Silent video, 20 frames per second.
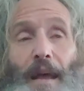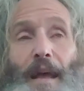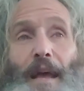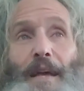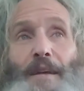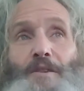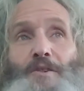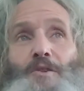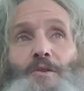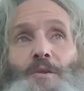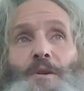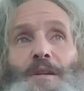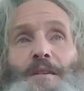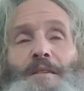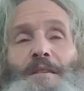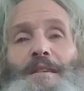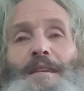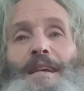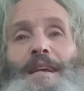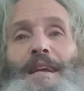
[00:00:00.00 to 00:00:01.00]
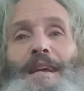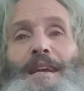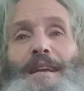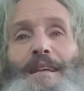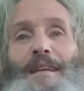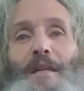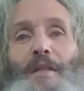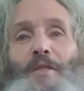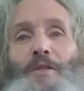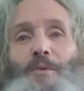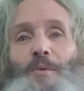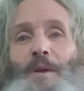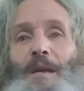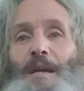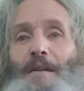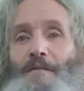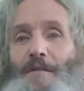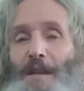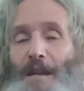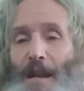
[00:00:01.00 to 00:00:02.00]
As you can see, 3
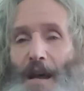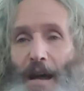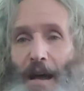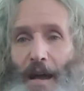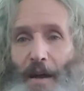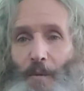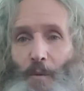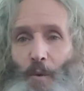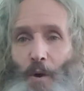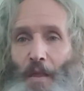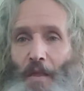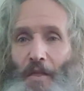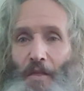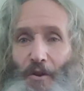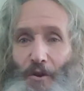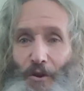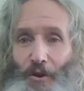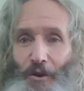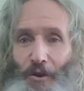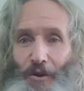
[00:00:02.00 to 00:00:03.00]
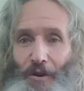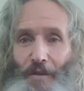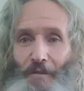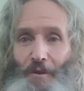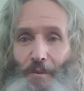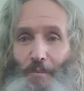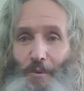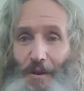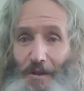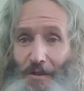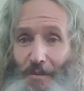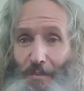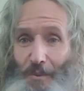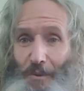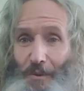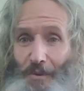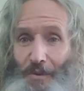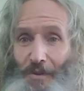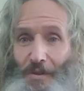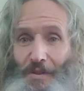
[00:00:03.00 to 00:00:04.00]
of the 9, 1/3 of the
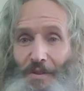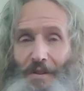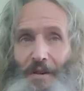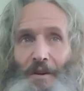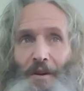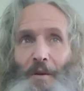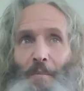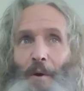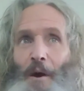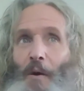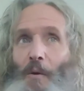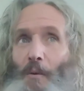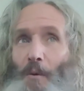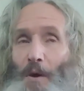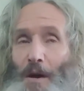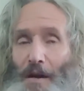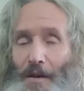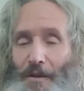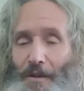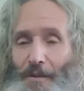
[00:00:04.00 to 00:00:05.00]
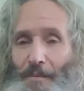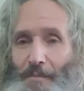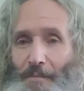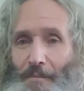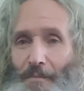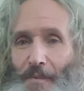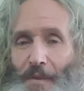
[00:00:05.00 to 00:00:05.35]
principles, are about water.